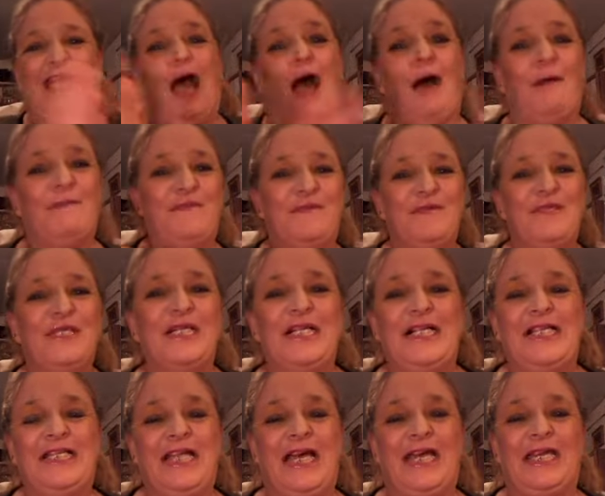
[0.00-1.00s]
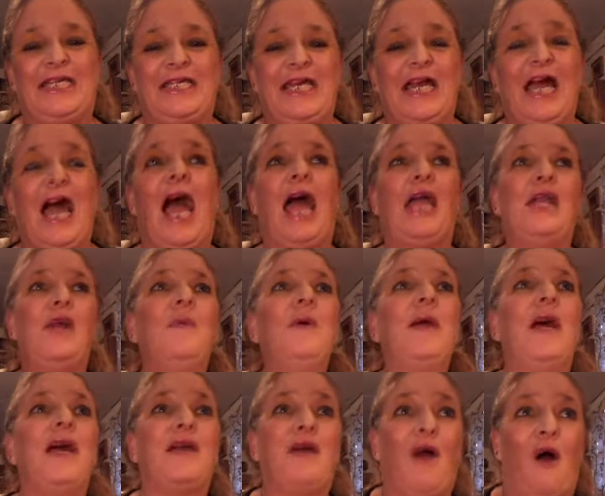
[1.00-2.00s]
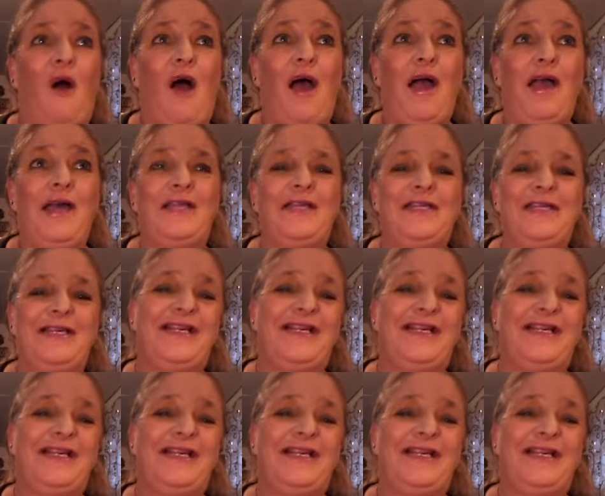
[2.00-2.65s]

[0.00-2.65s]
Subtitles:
I'm like, I know what I got,